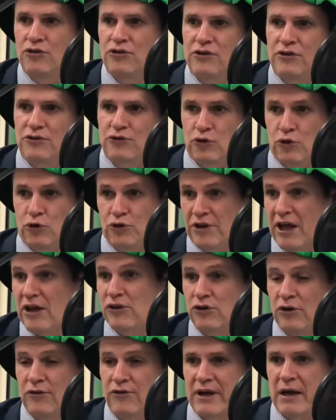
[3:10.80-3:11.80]
the stores as
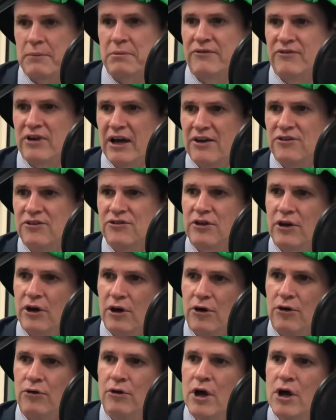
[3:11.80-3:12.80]
of a couple of days
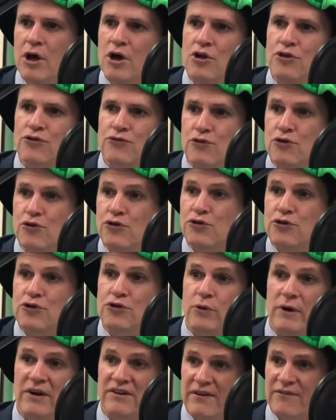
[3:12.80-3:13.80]
ago through to the
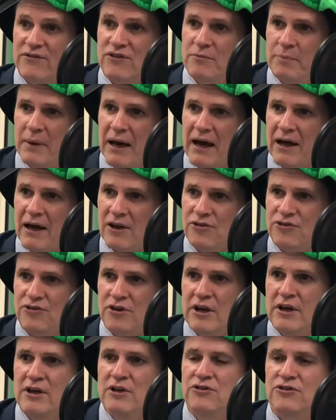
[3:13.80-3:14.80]
27th of March.
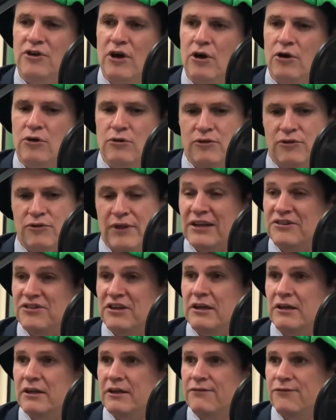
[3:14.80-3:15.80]
So that's
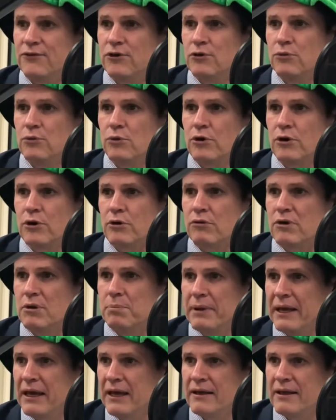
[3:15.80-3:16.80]
it. If you want a
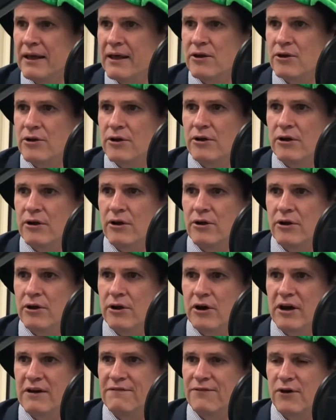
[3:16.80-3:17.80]
repair done on an
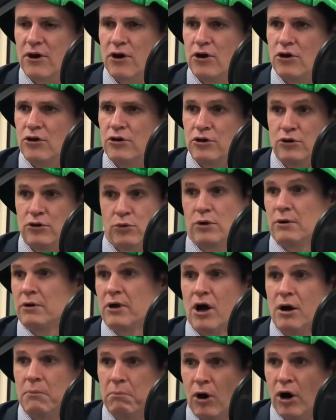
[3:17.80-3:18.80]
iPhone, you want to
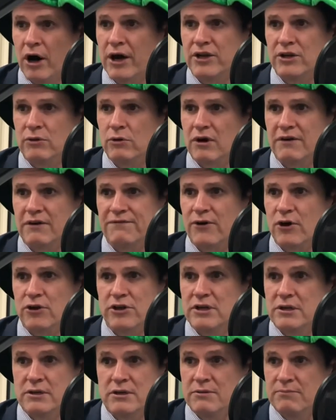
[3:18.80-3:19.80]
go and buy a new iPhone,
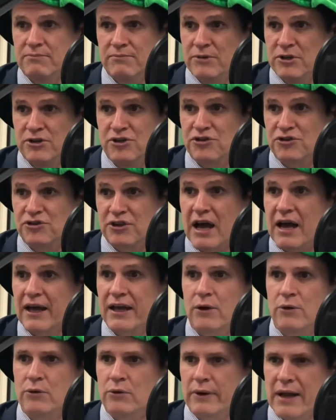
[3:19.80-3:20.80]
you just can't
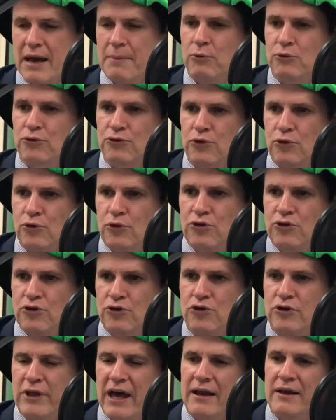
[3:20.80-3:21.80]
go into an Apple store to
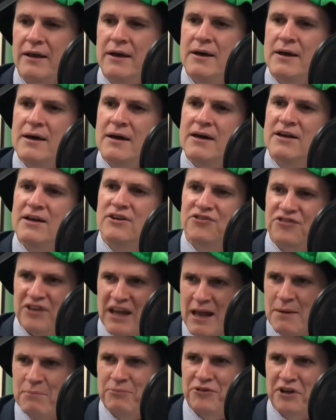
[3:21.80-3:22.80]
do that.
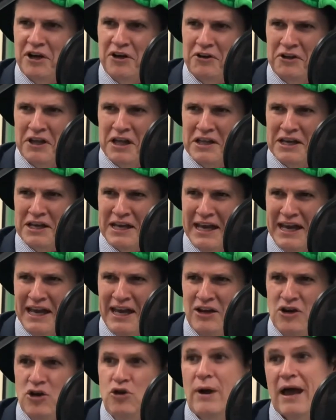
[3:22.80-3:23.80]
Samsung, on the other
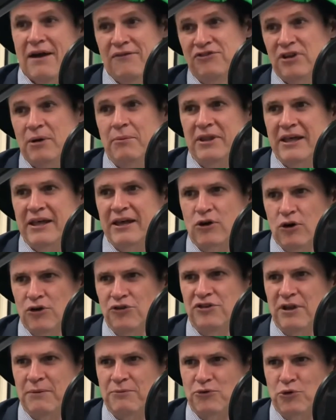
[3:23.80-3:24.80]
hand, who have some of their
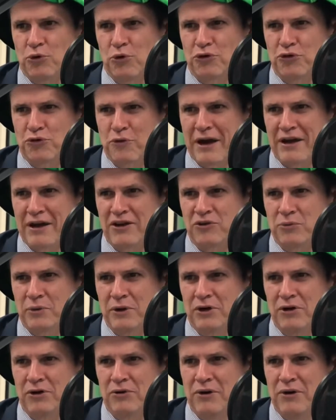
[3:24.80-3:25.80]
concept stores around as well,